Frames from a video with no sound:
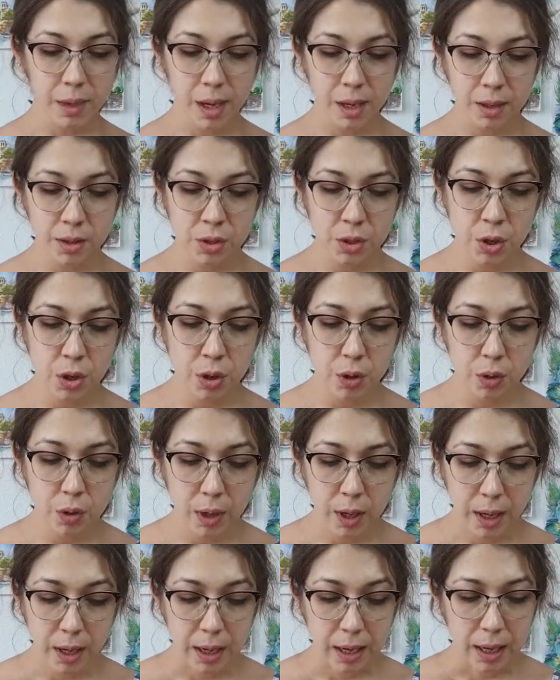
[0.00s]
So
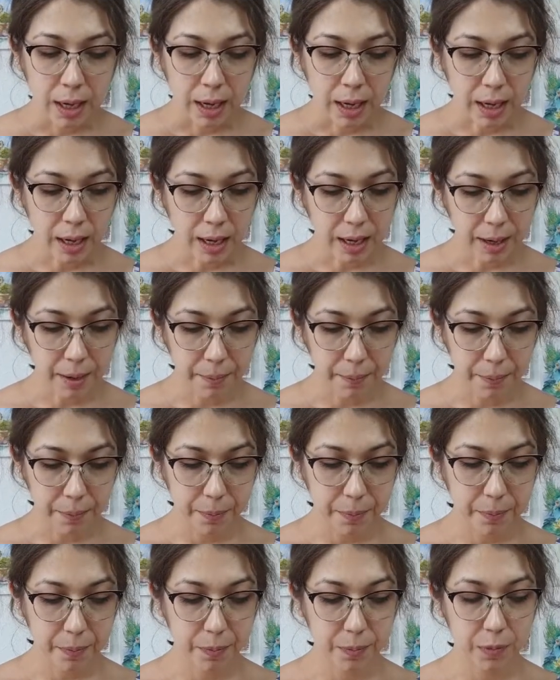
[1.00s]

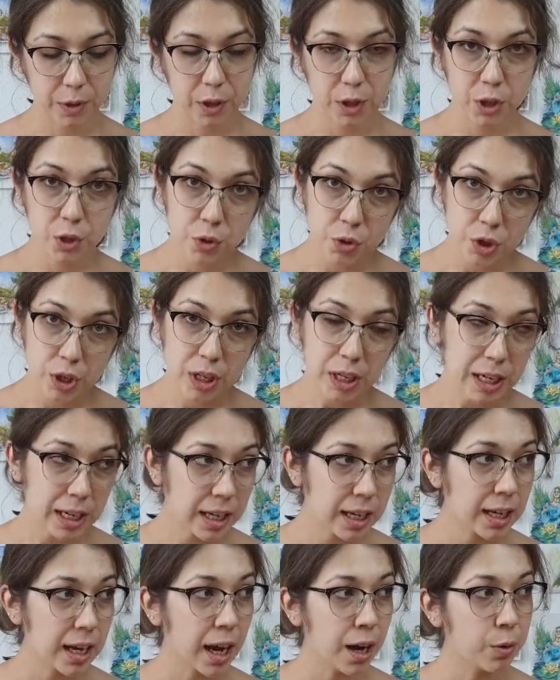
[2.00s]

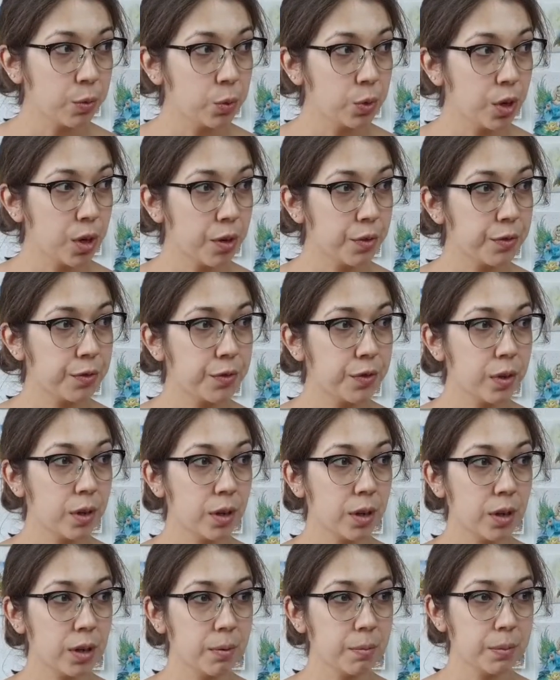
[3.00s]
usually I would have
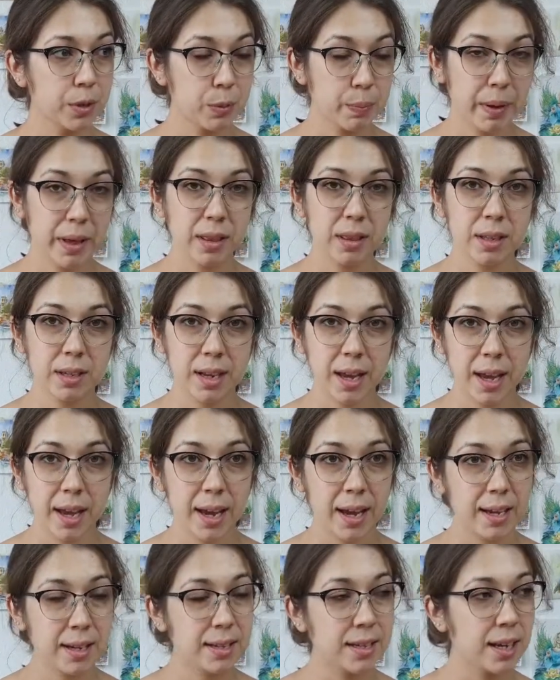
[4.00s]
spent the
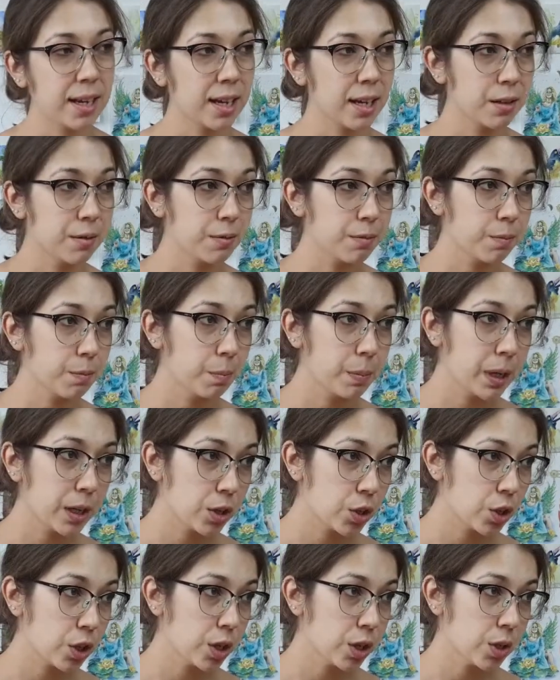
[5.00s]
day taking
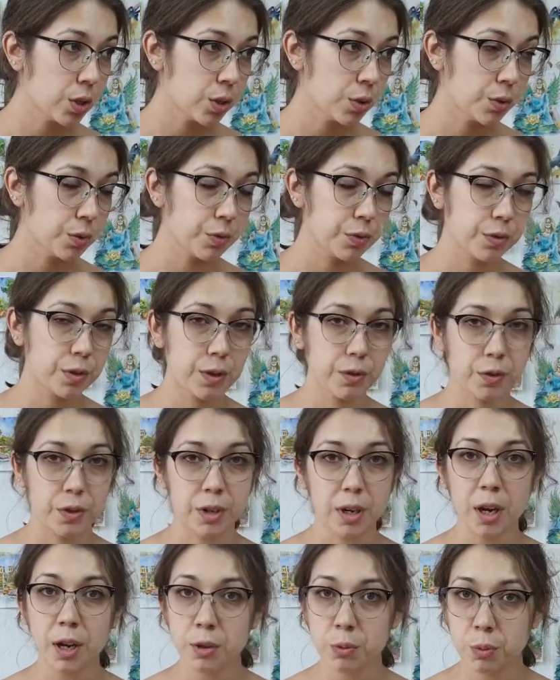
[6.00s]
pictures of
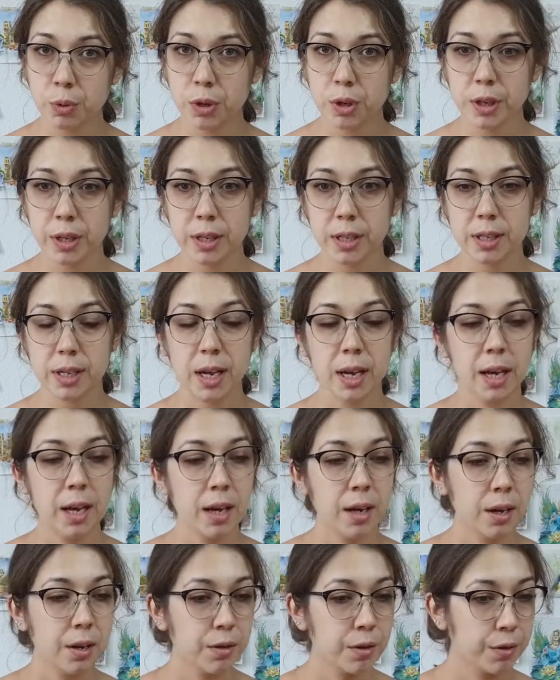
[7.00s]
different artworks,
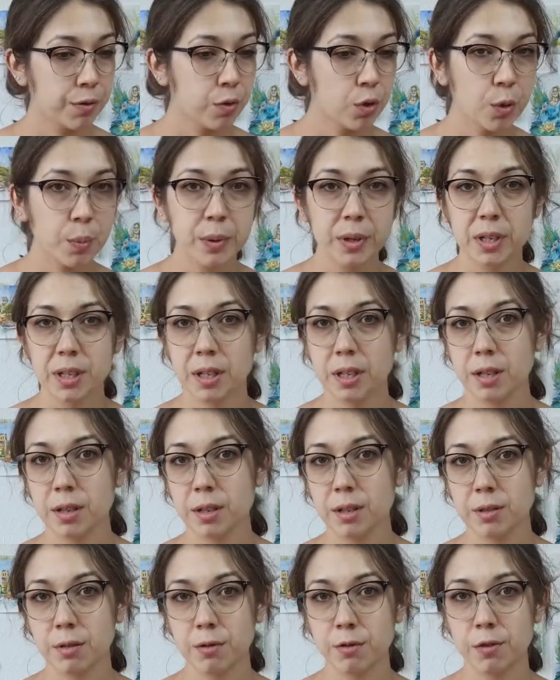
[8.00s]

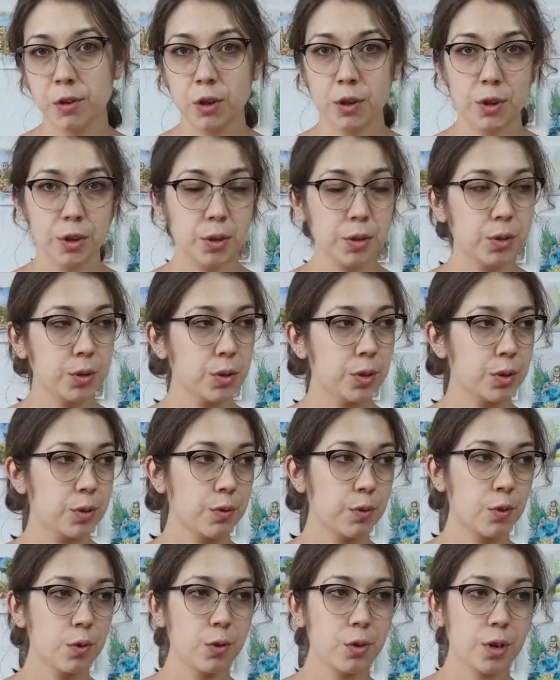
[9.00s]
reformatting photos
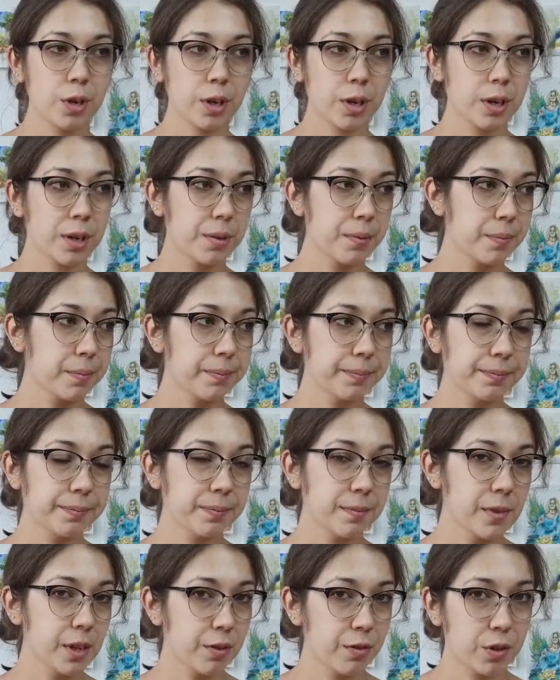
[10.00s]
for
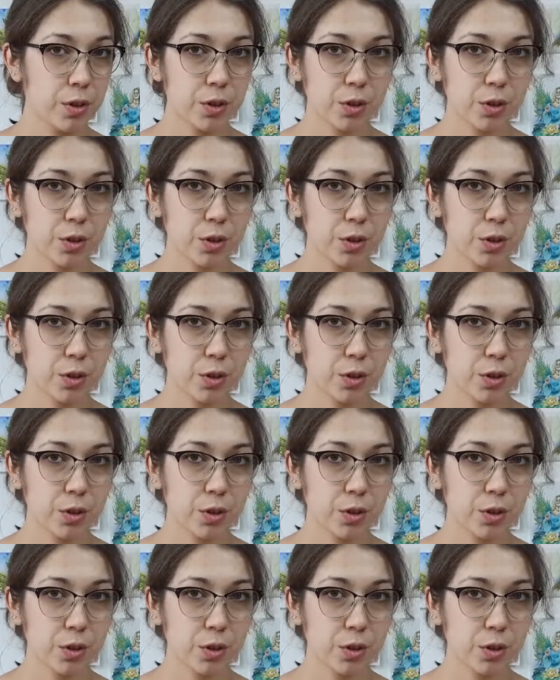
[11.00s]
different